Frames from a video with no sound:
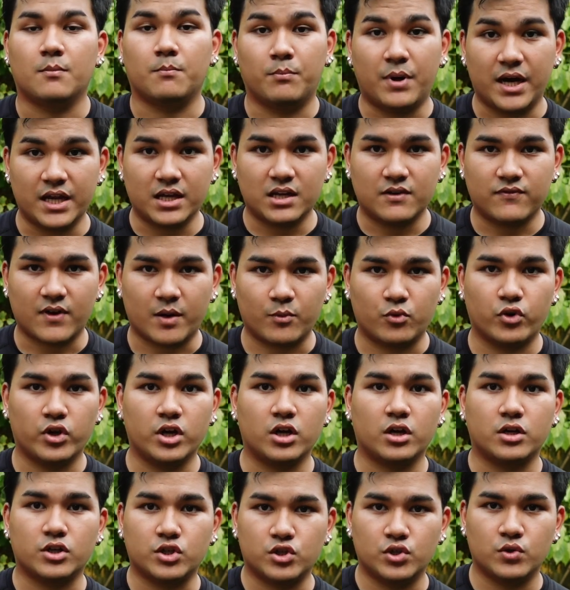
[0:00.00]
But if I'm
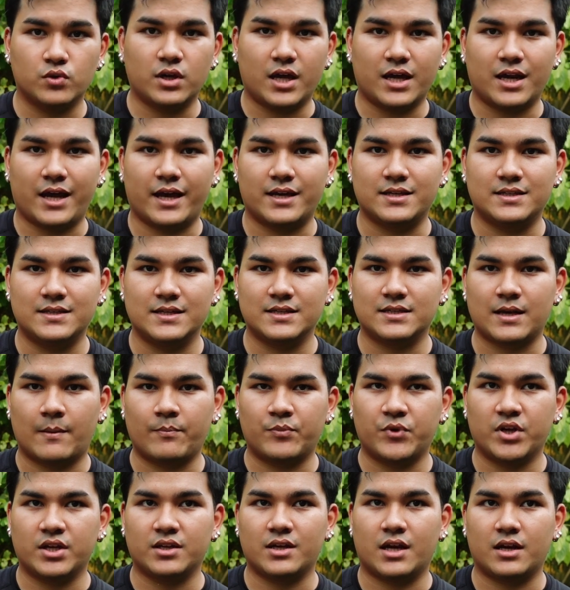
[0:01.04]
going on a shoot and I see
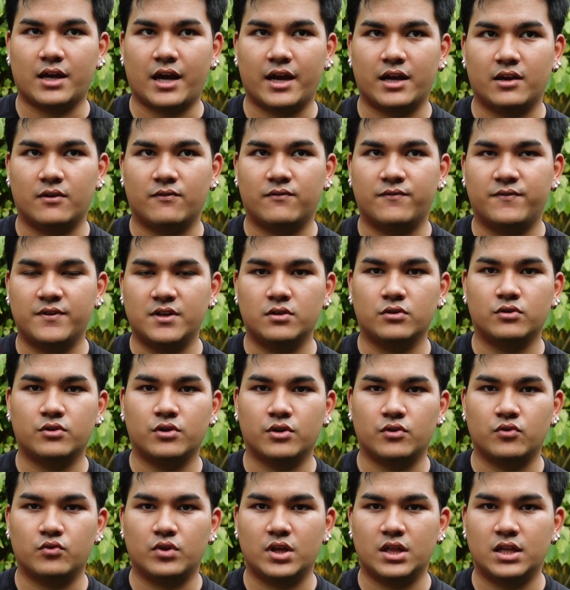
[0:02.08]
something that I feel
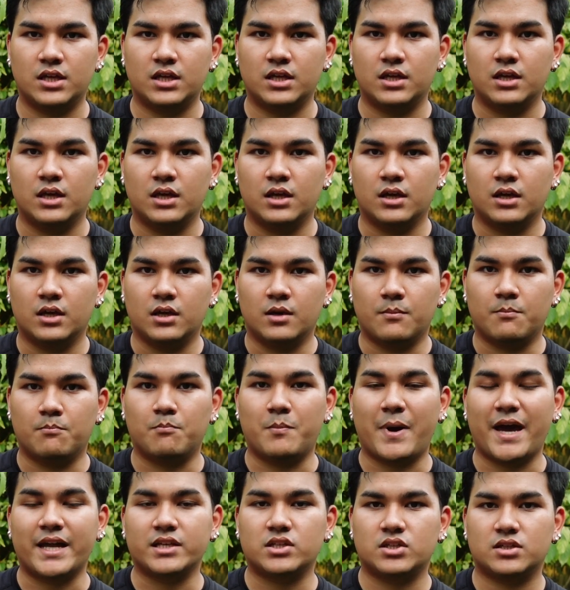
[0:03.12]
could really
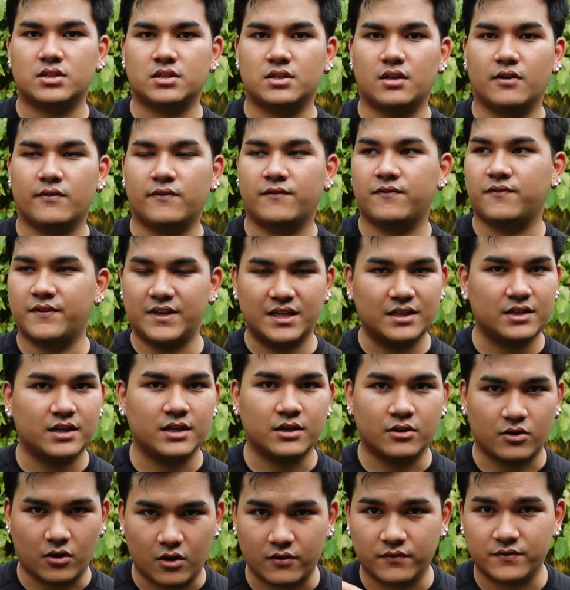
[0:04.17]
match the
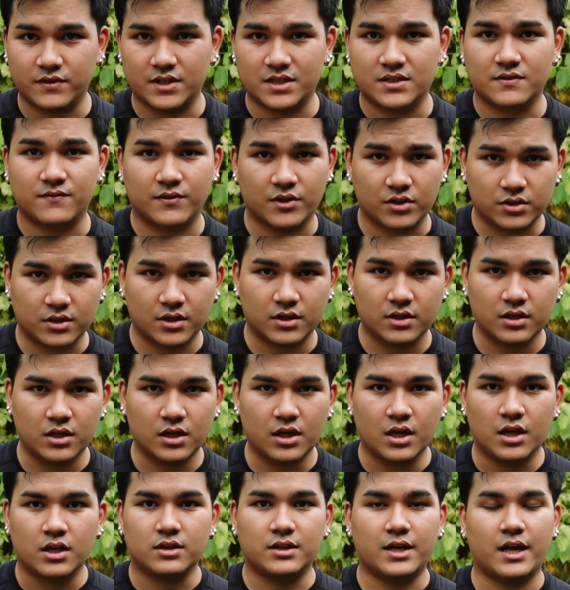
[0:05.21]
feeling of this filter,
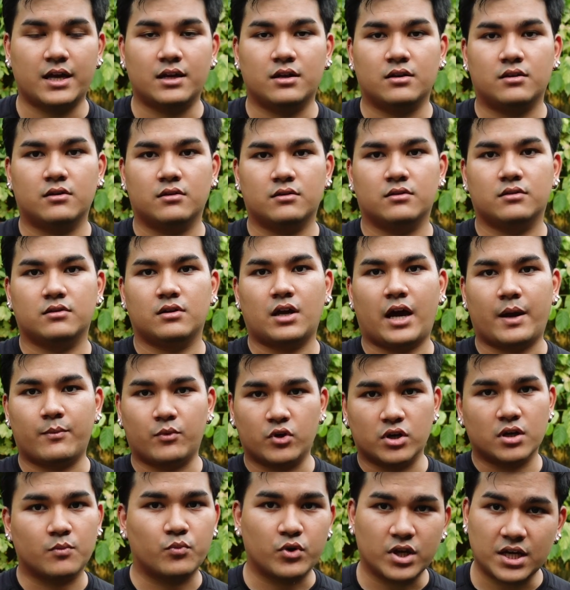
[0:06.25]
then I'm
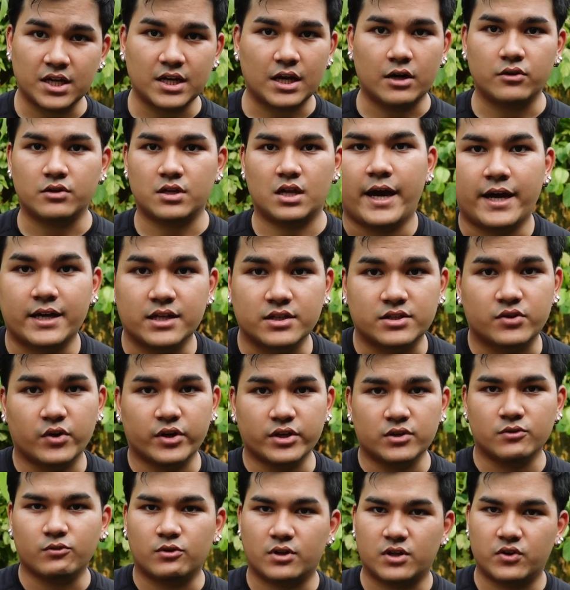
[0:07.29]
going to bring it out, and it's
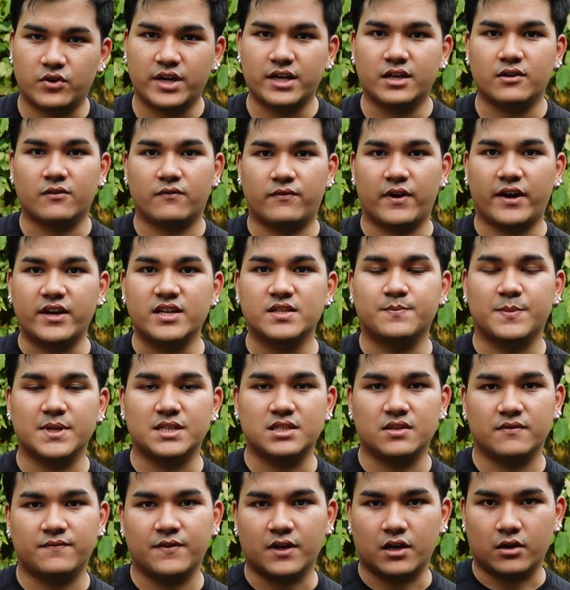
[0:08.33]
going to create a very
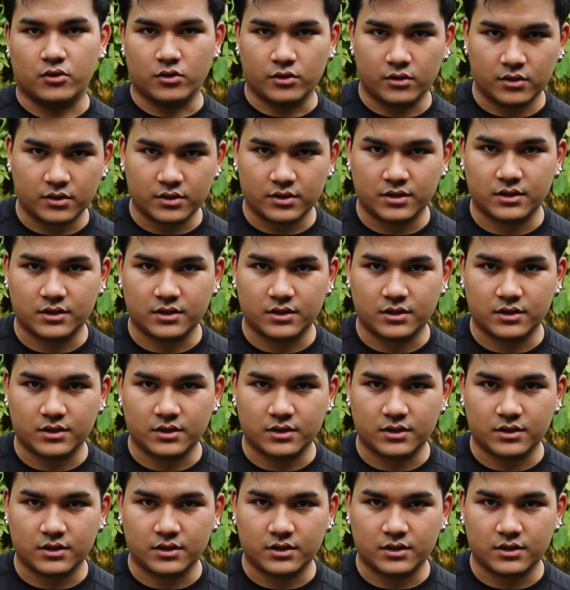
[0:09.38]
specific look